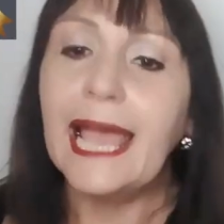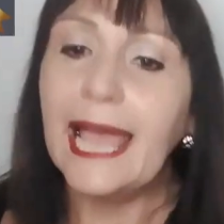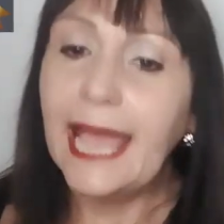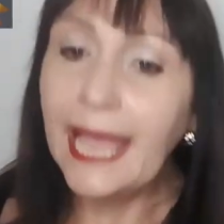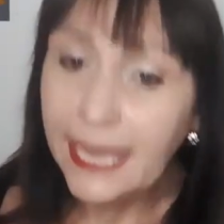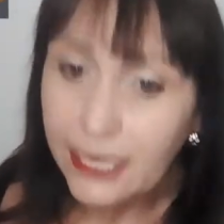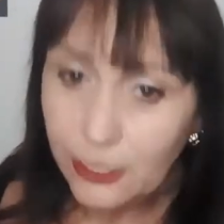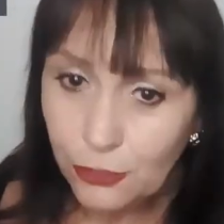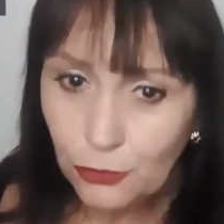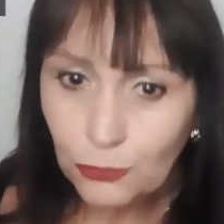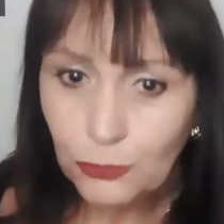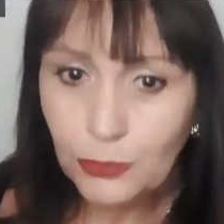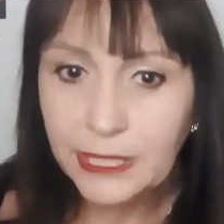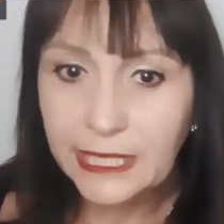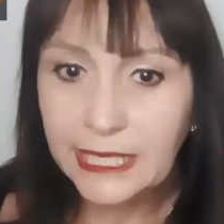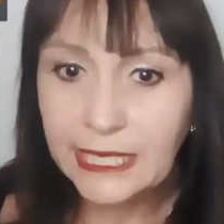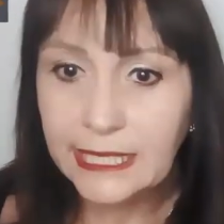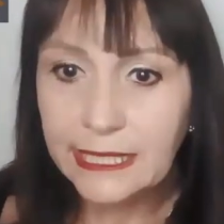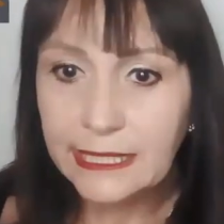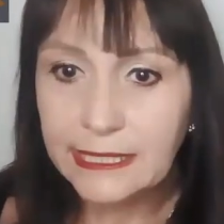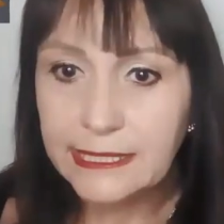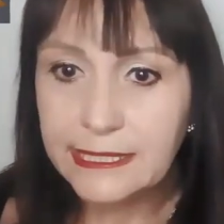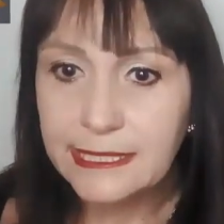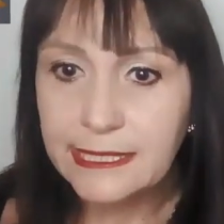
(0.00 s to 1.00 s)
and your
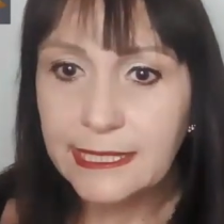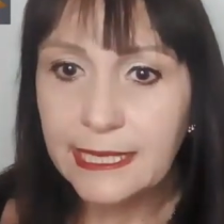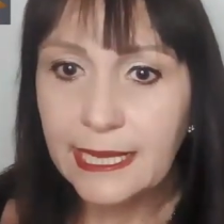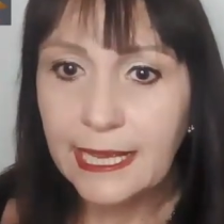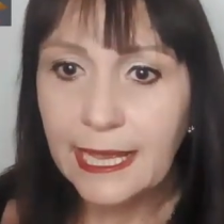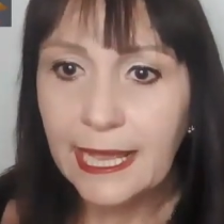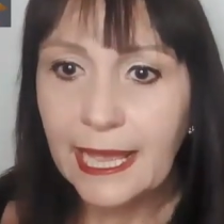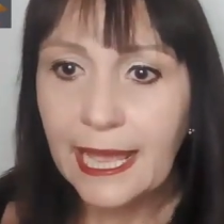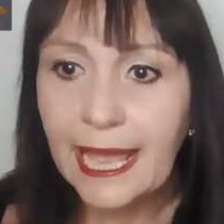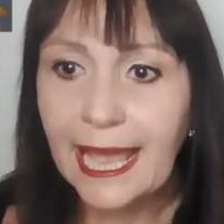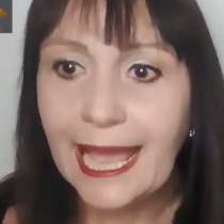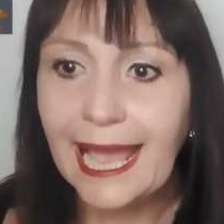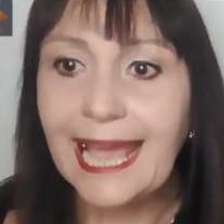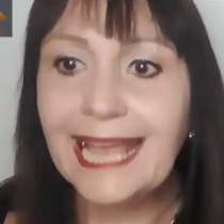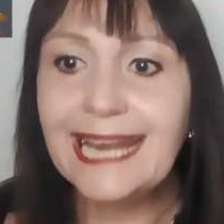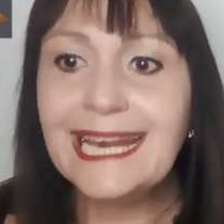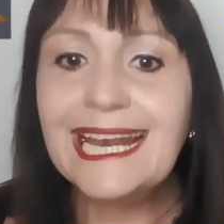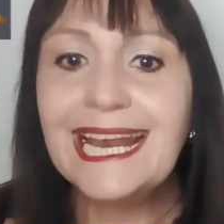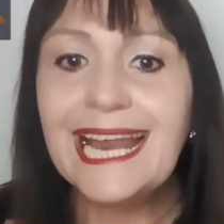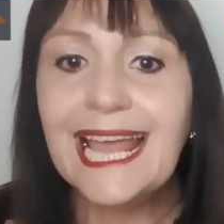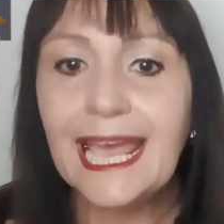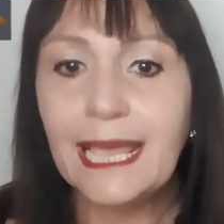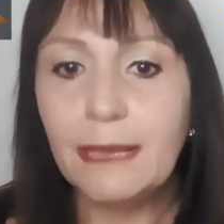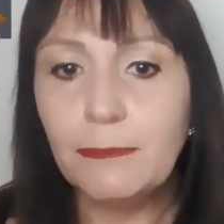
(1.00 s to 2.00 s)
needs,
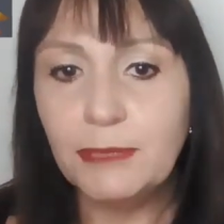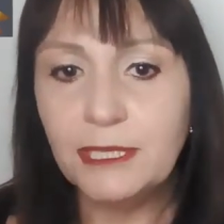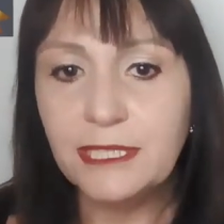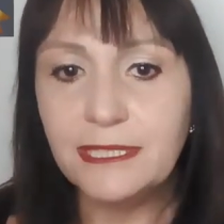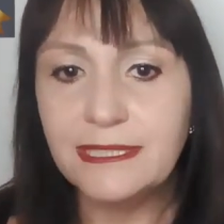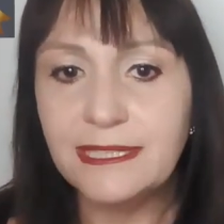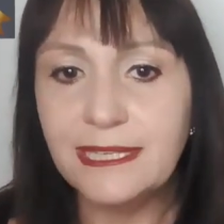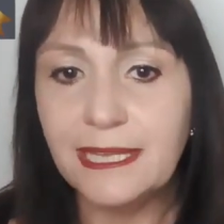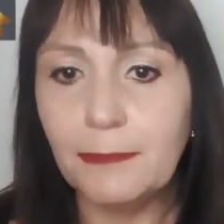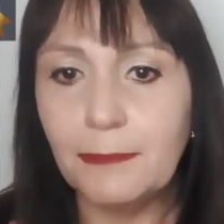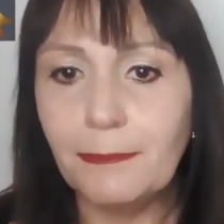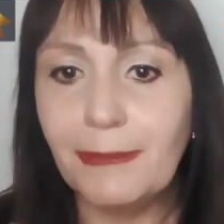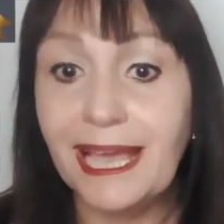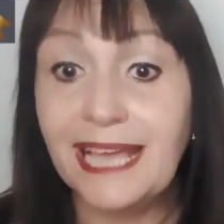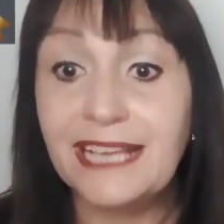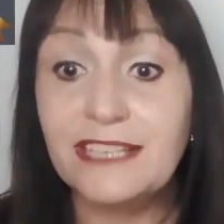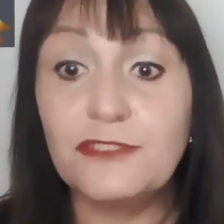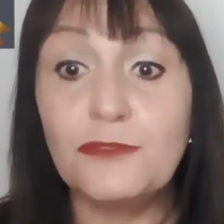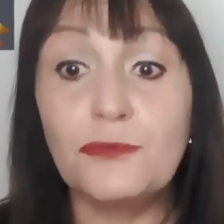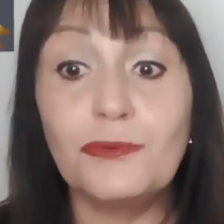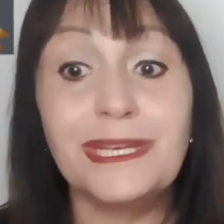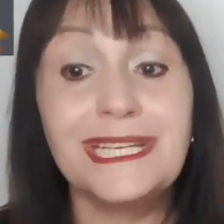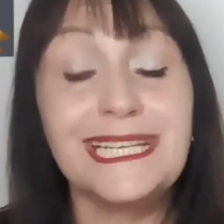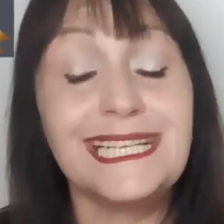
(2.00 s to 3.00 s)
and labels them
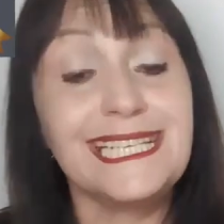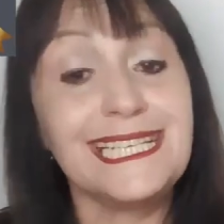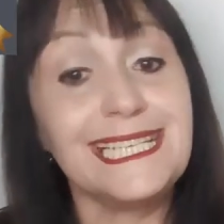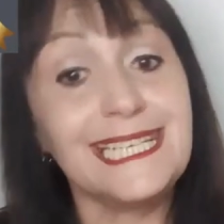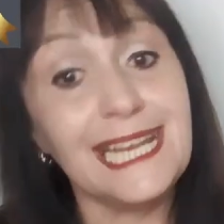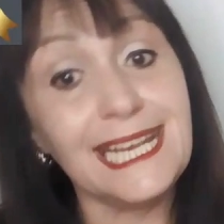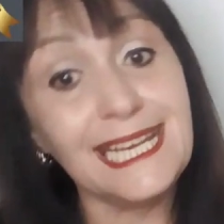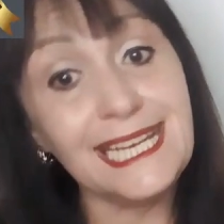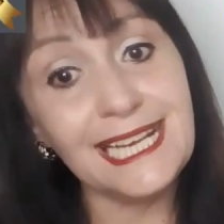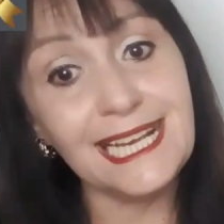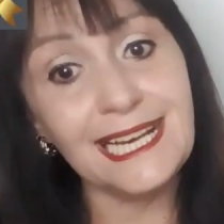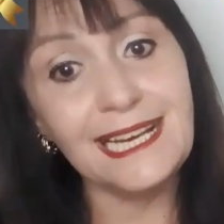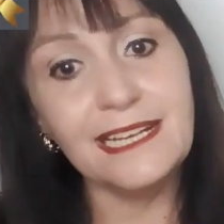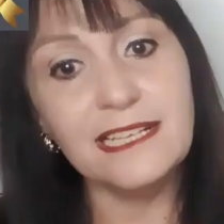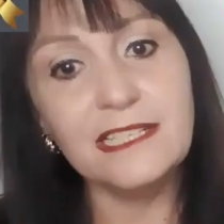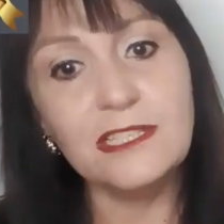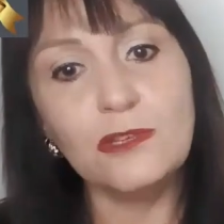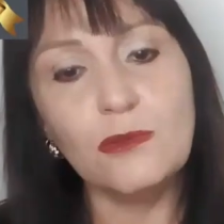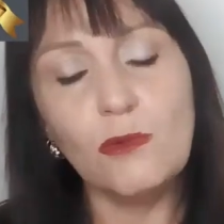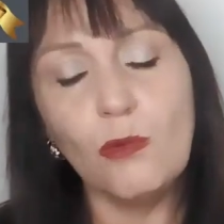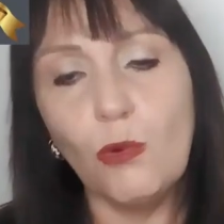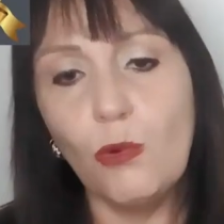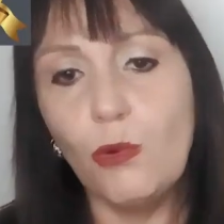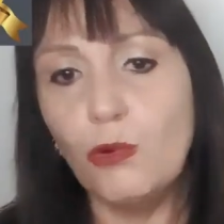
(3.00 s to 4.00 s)
as
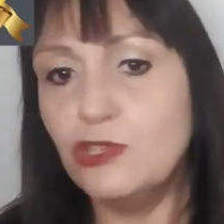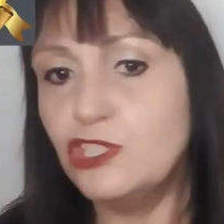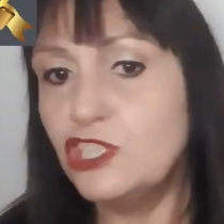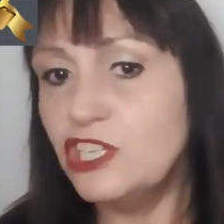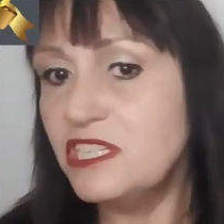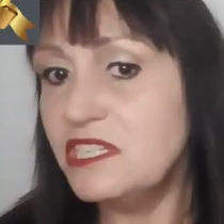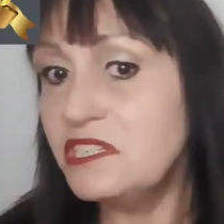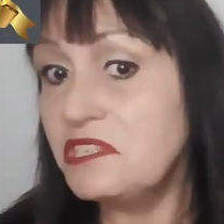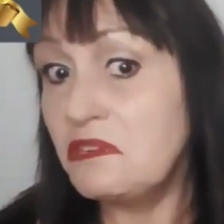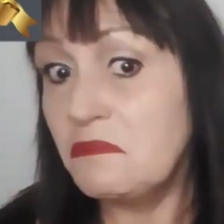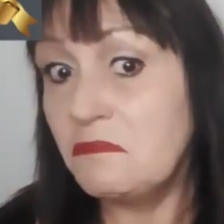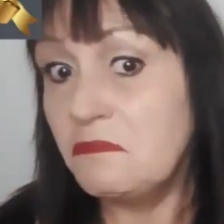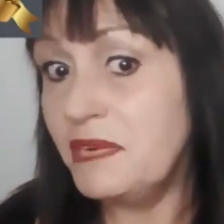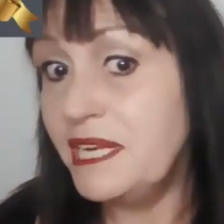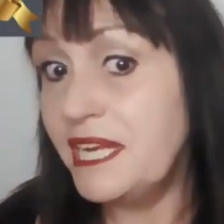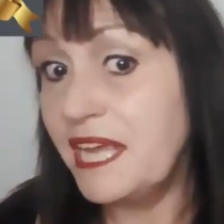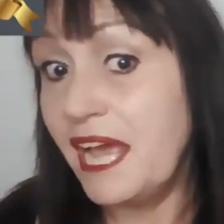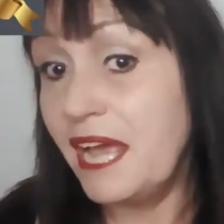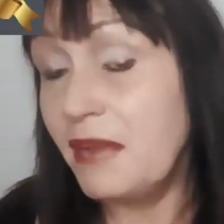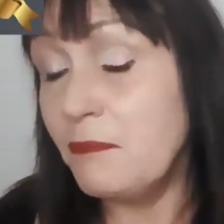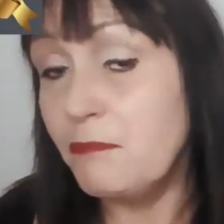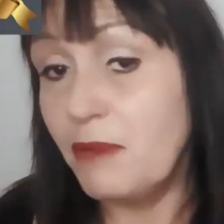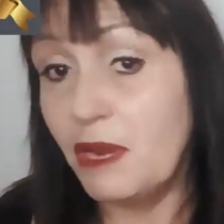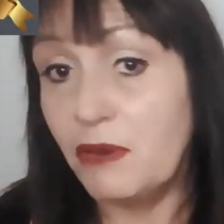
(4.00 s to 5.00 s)
ridiculous or just simply
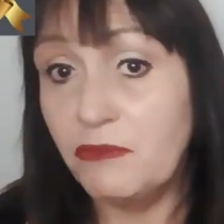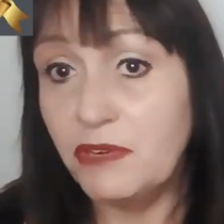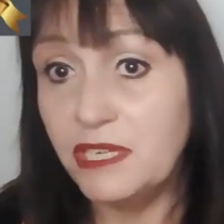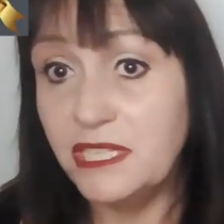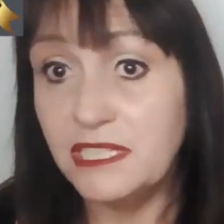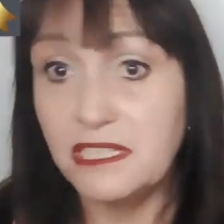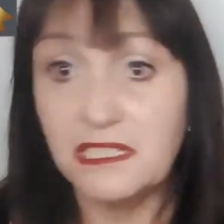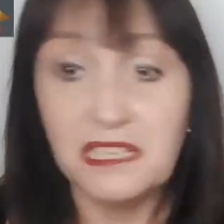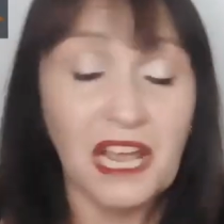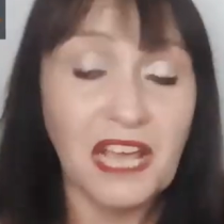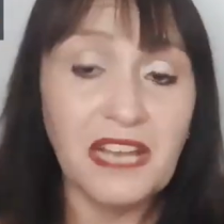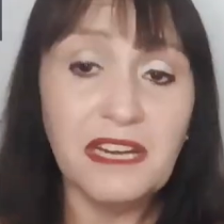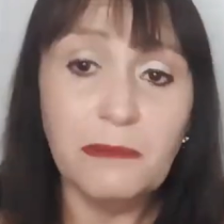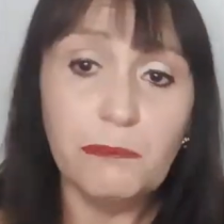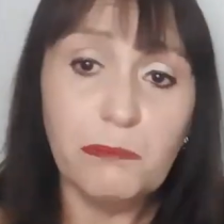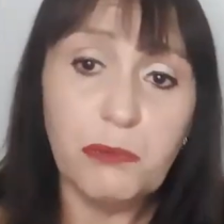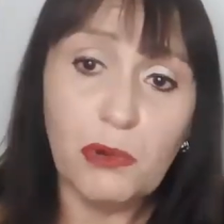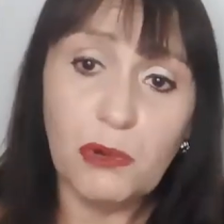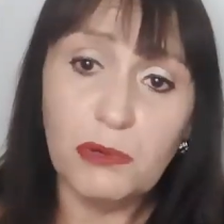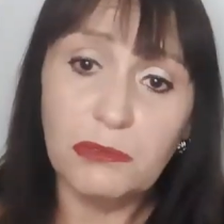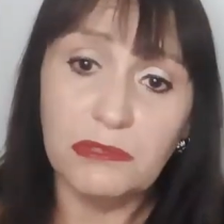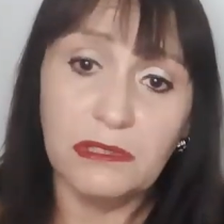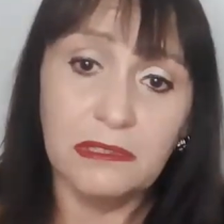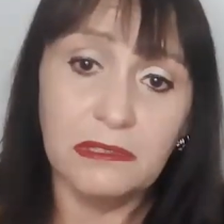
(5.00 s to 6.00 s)
unmerited,
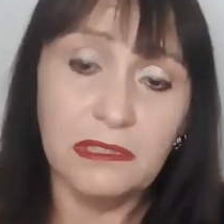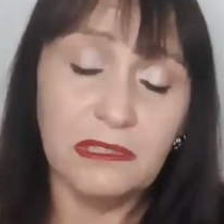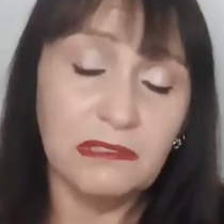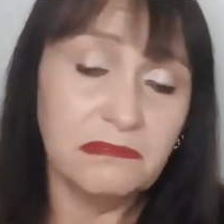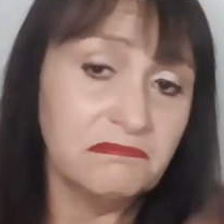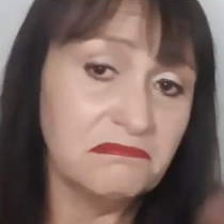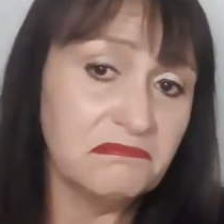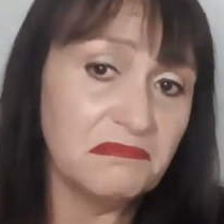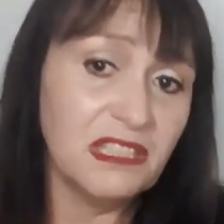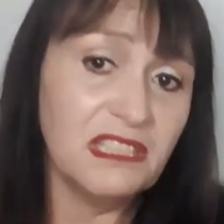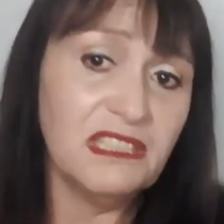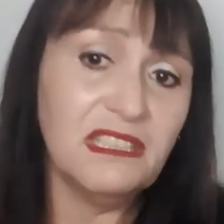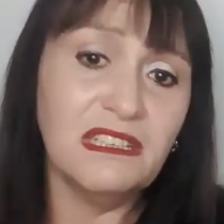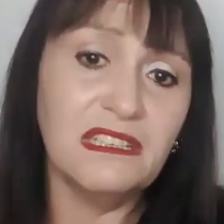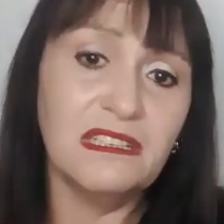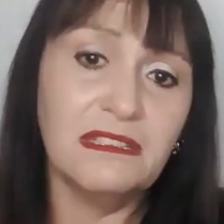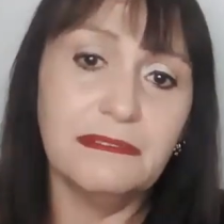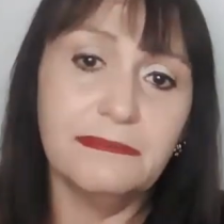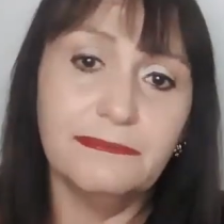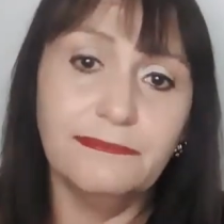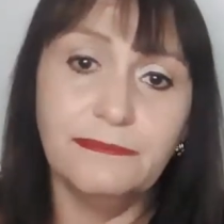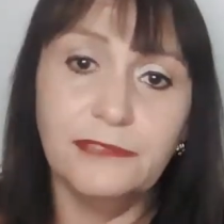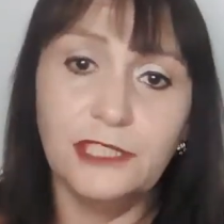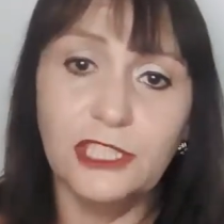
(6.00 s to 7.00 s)
unimportant. Ugh,
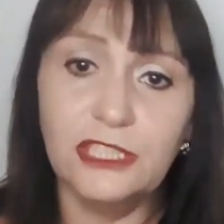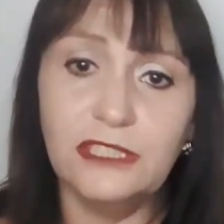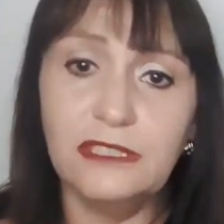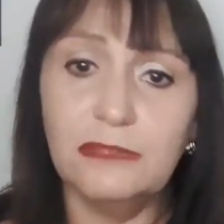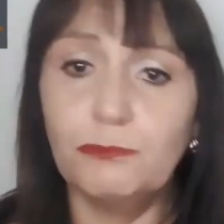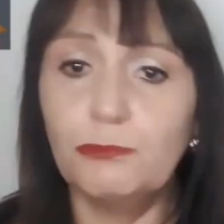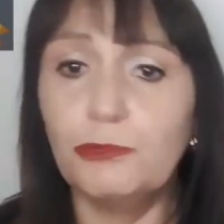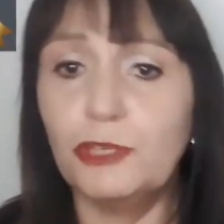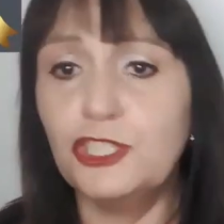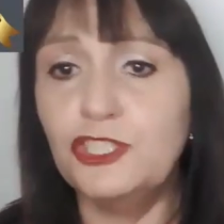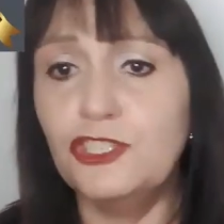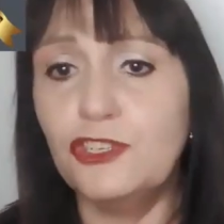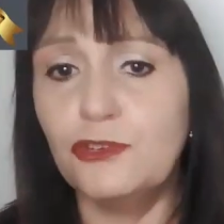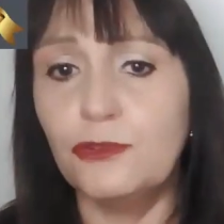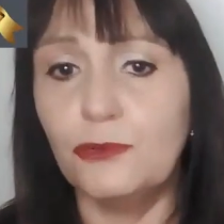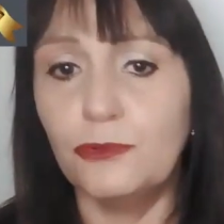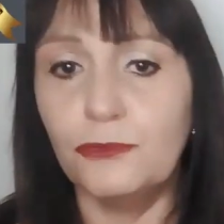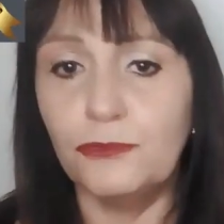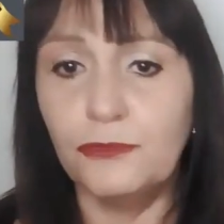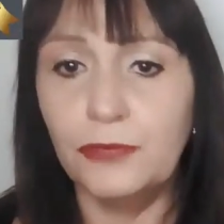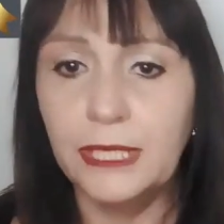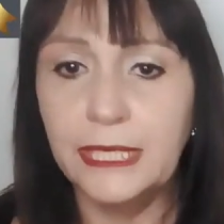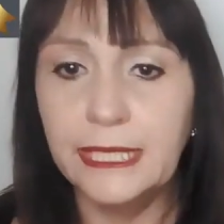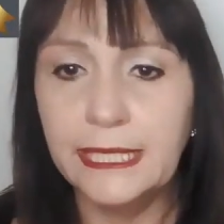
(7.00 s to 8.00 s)
just brush it
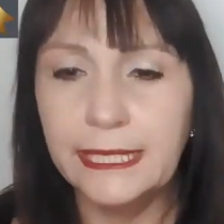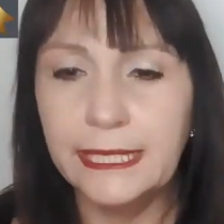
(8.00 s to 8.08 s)
off.